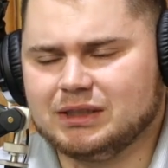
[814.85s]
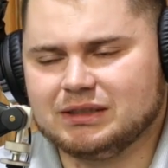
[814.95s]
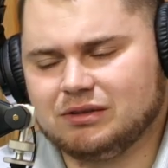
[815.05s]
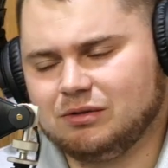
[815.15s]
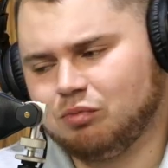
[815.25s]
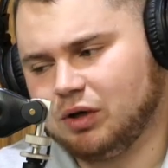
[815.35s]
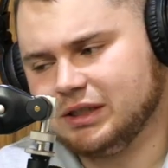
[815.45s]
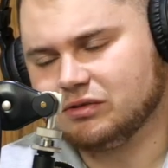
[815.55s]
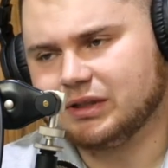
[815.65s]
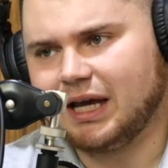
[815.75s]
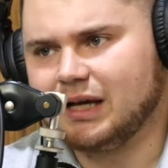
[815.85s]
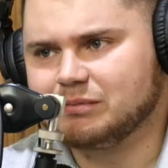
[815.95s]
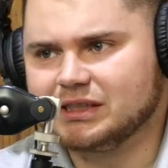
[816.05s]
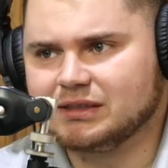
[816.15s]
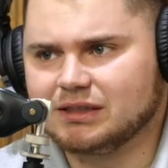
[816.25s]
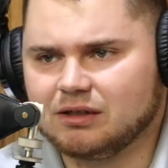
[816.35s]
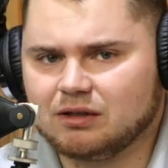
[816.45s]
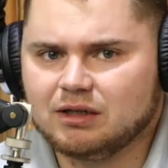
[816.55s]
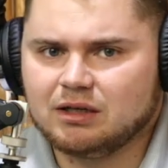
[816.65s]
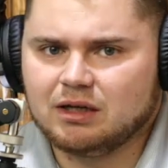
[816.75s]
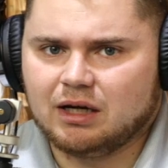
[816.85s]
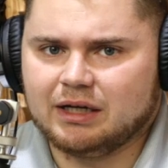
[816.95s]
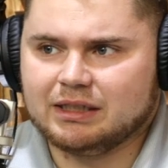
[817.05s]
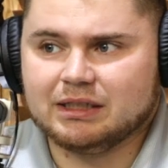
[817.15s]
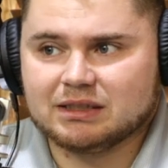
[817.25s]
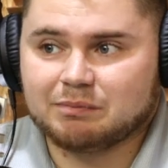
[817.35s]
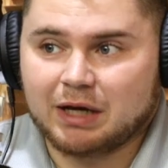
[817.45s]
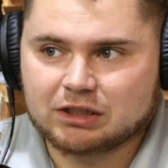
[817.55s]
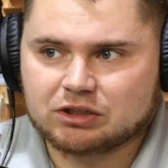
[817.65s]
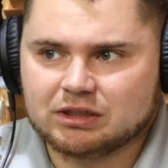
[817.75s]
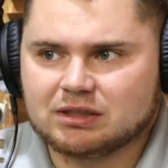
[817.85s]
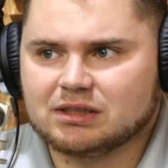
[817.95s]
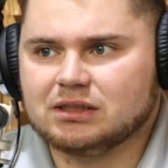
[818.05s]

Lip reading: Is there appraising gaps? Is there inspections?